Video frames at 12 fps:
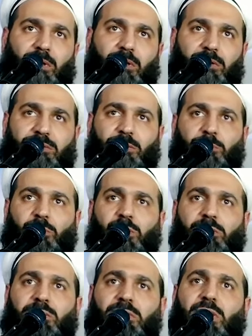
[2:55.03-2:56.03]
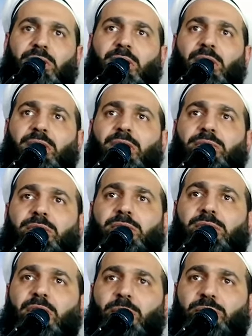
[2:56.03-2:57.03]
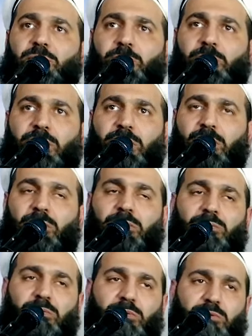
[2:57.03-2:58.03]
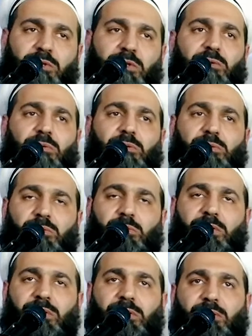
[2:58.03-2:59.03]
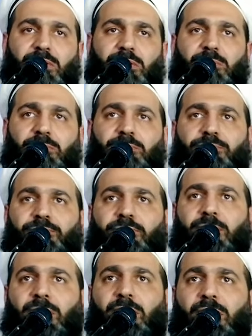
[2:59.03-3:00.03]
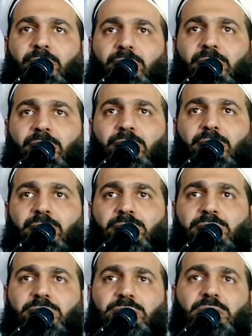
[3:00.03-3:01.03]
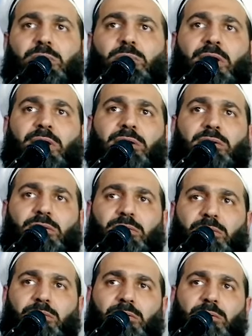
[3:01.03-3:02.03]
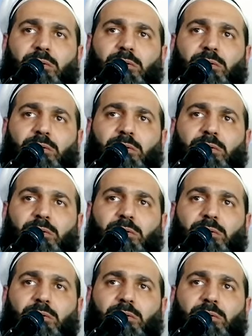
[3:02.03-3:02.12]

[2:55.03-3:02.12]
and support can I even come to pray or to do zikr or to do anything. This is a reminder